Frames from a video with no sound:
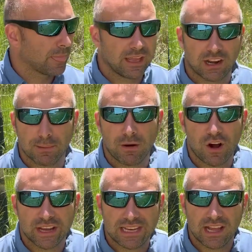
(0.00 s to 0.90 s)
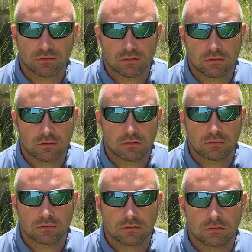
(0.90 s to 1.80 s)
Hear it bogging
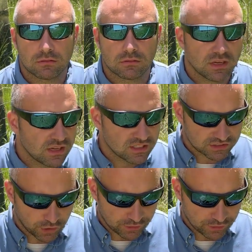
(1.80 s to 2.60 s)
down. So